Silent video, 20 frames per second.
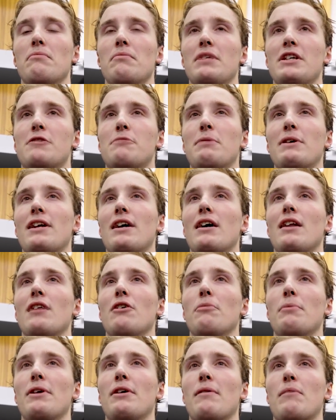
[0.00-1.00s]
it's been a
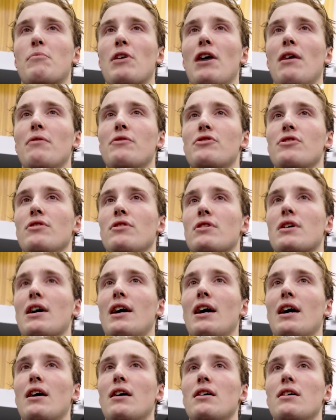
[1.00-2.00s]
little bit of a problem to
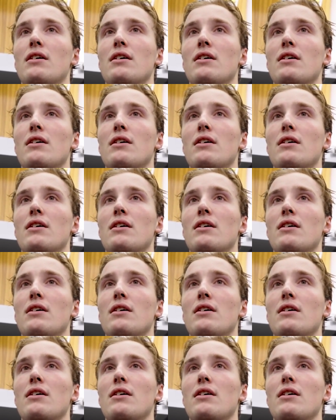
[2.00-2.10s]
kind